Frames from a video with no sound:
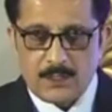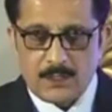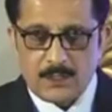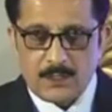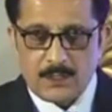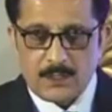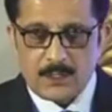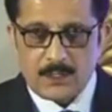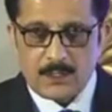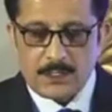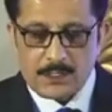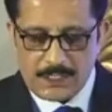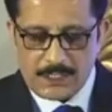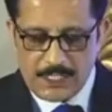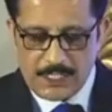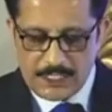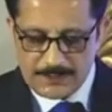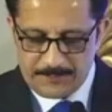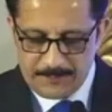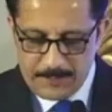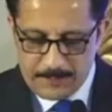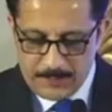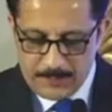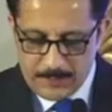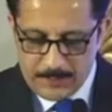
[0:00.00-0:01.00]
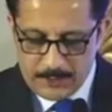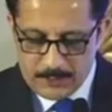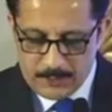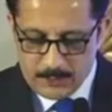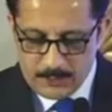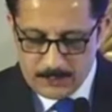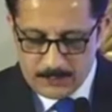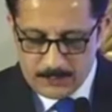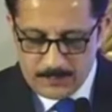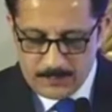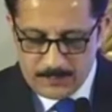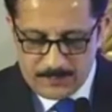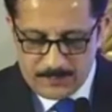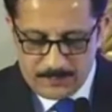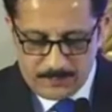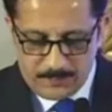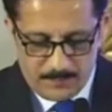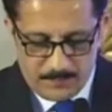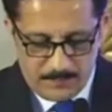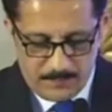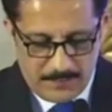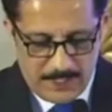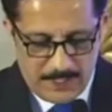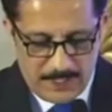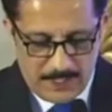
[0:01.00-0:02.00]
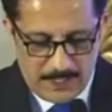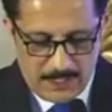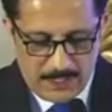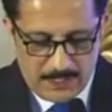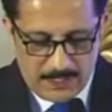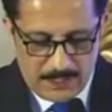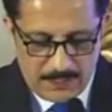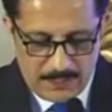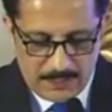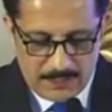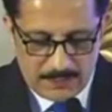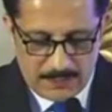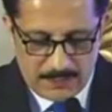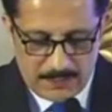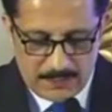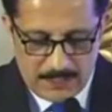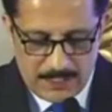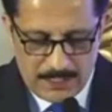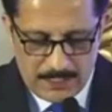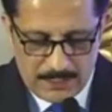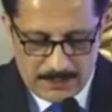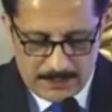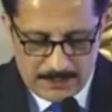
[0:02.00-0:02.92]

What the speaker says: Such people should be encouraged